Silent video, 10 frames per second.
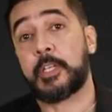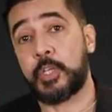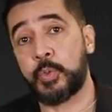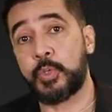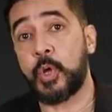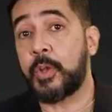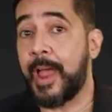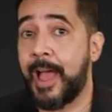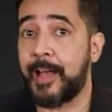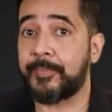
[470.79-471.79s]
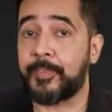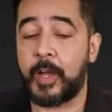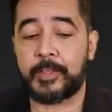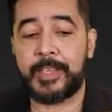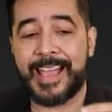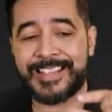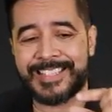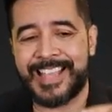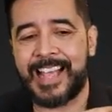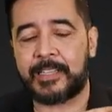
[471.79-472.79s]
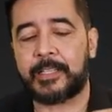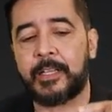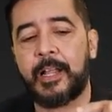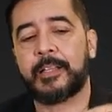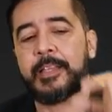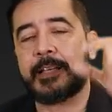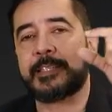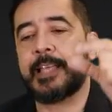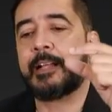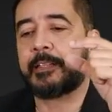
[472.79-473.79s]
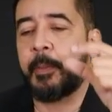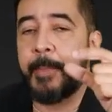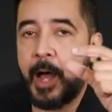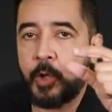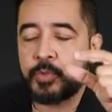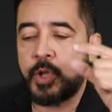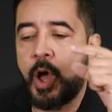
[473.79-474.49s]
you don't have the exact amount